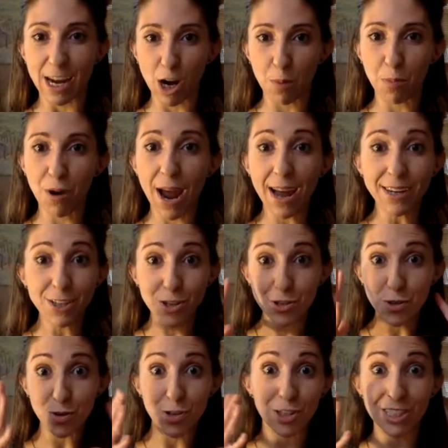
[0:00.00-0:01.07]
in our
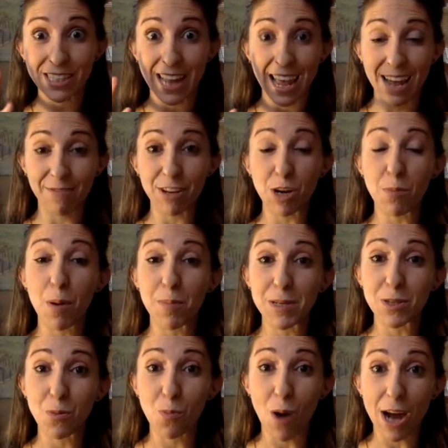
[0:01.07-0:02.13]
practice or just having a
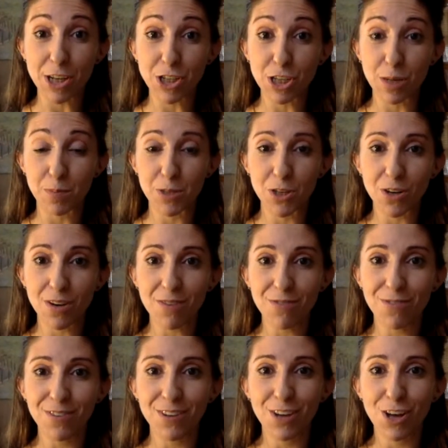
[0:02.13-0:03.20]
moment to watch and observe,
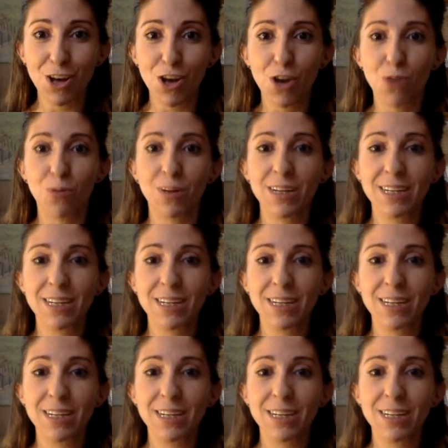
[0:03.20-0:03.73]
we're